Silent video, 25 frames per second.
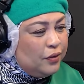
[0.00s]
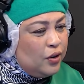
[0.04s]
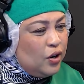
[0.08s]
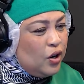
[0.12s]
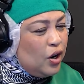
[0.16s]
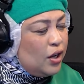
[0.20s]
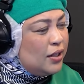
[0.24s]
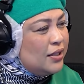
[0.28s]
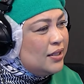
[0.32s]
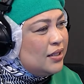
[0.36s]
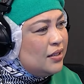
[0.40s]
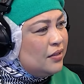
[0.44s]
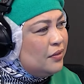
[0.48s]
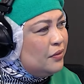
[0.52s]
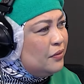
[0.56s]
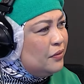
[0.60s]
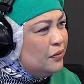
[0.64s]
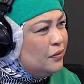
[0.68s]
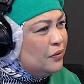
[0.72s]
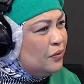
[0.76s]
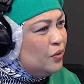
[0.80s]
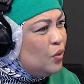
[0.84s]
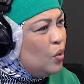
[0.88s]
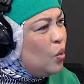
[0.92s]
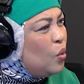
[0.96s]
for lots
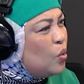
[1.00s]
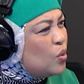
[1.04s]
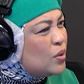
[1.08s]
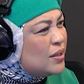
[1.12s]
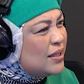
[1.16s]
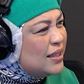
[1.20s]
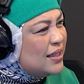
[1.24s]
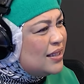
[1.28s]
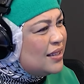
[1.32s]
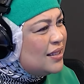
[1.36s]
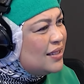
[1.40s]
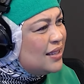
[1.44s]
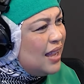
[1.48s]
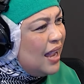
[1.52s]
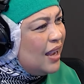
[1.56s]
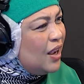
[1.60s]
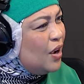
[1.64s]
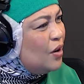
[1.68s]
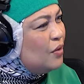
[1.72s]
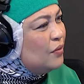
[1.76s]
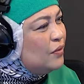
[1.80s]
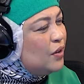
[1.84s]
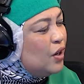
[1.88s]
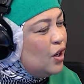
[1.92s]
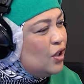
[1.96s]
of causes. I
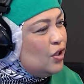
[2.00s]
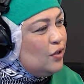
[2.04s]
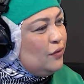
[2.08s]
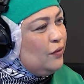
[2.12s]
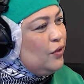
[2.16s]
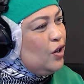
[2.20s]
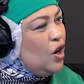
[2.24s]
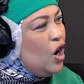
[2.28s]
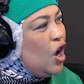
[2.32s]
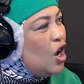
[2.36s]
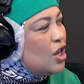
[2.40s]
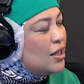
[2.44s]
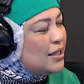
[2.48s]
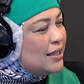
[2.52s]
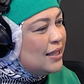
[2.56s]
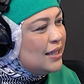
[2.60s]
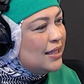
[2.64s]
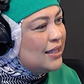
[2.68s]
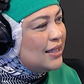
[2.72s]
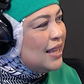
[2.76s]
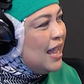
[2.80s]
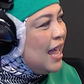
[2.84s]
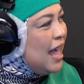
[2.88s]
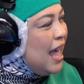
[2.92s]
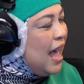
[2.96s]
go for lots of
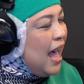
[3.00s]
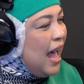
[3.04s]
classes.